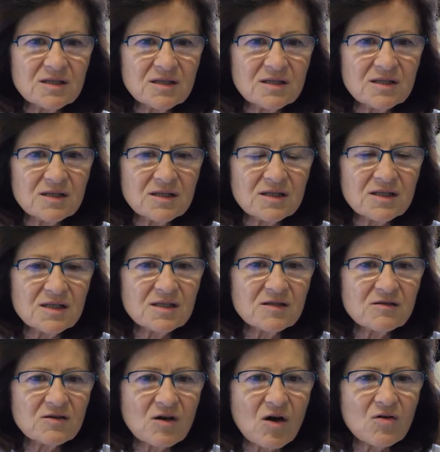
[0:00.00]
This
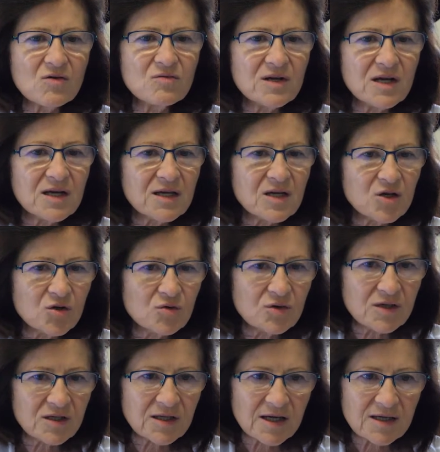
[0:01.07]
is a really
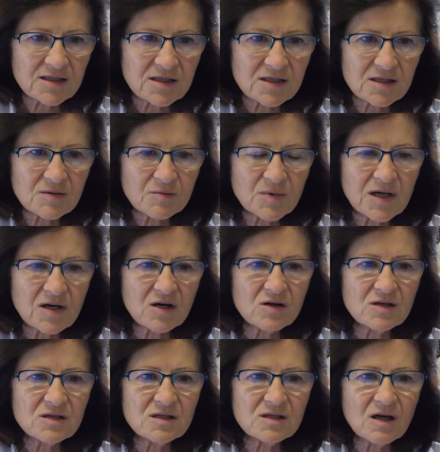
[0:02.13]
good test
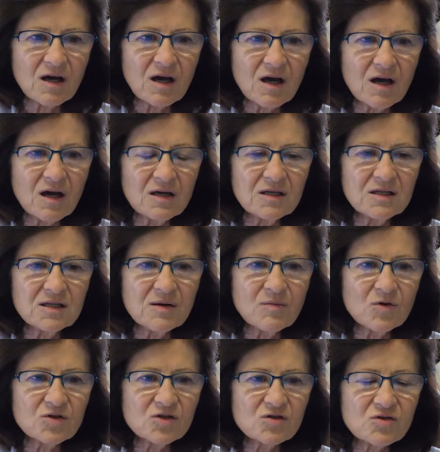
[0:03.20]
because it
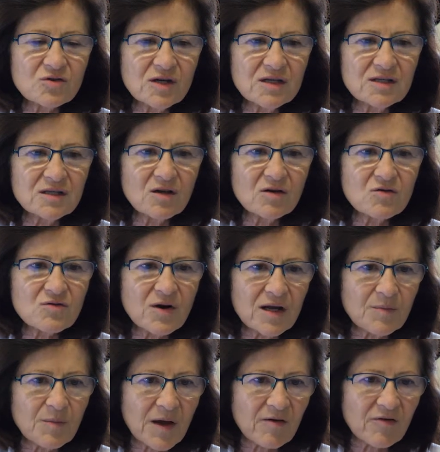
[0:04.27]
demonstrates a
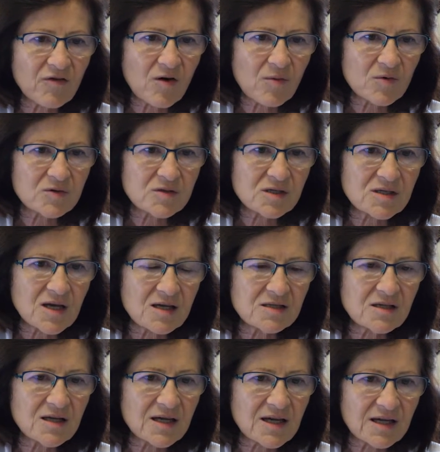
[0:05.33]
great performance
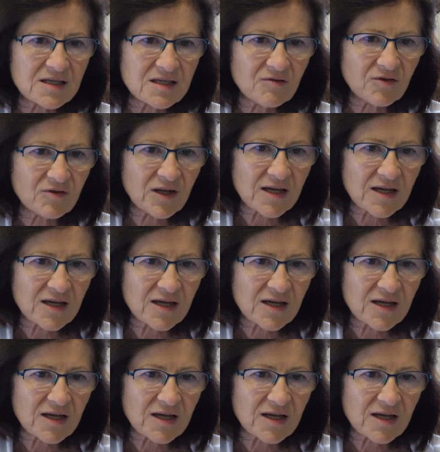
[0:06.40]
as a negative